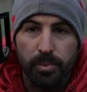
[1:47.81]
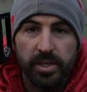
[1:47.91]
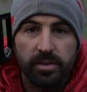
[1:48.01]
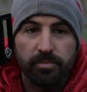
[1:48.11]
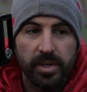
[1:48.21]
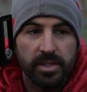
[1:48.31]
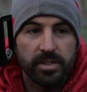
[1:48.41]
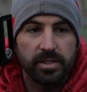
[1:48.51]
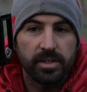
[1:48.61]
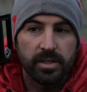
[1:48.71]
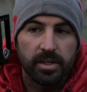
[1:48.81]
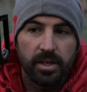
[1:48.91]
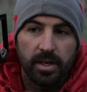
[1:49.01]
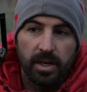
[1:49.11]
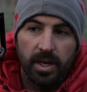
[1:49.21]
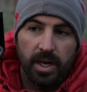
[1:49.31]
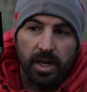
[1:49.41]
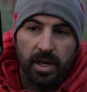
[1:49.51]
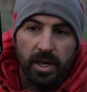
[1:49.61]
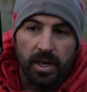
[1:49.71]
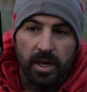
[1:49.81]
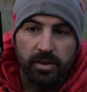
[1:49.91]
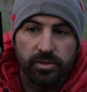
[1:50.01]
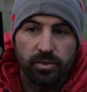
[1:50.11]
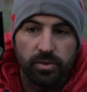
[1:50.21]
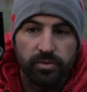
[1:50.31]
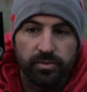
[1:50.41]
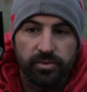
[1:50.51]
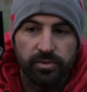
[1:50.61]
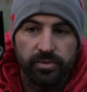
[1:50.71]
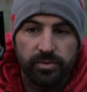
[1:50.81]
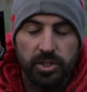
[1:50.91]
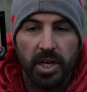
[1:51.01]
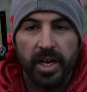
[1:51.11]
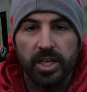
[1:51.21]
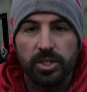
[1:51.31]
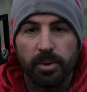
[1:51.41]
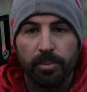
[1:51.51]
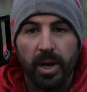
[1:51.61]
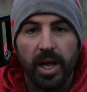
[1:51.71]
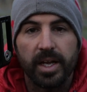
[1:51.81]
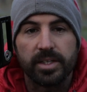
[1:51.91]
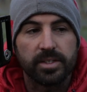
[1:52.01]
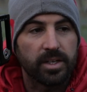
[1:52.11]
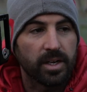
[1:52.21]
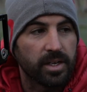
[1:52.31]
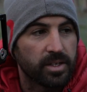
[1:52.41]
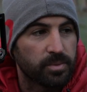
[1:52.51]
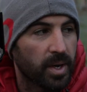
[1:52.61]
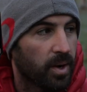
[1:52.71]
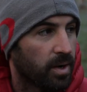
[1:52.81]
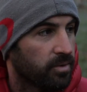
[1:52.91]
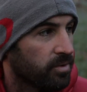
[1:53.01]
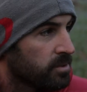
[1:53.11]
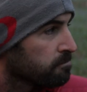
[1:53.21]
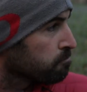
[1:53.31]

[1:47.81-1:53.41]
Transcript: a bit of mist, and I've sort of changed my plan slightly as well. I've